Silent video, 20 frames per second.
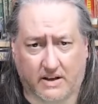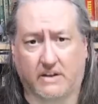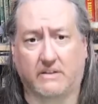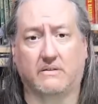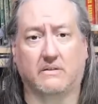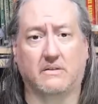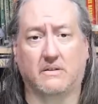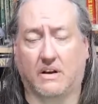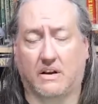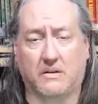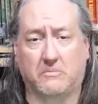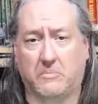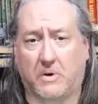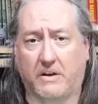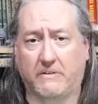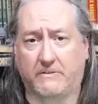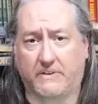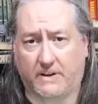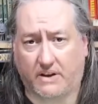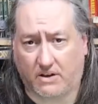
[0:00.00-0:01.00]
And my
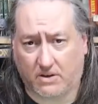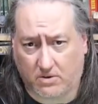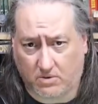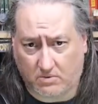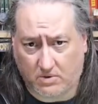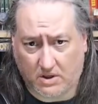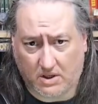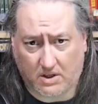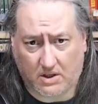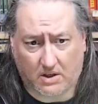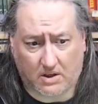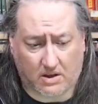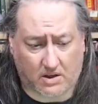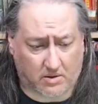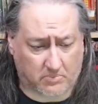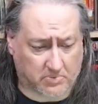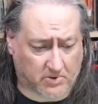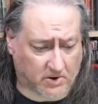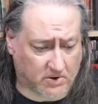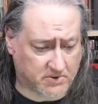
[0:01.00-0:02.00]
video
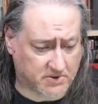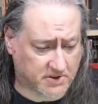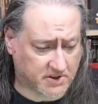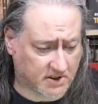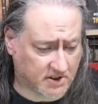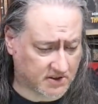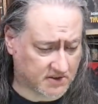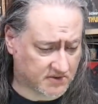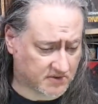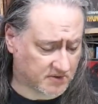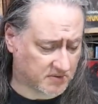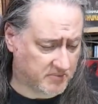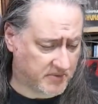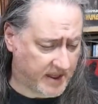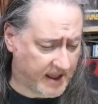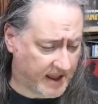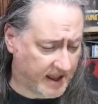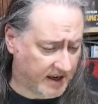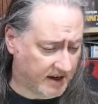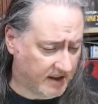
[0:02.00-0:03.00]
approached things from
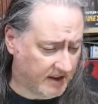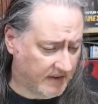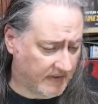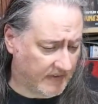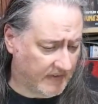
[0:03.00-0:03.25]
that.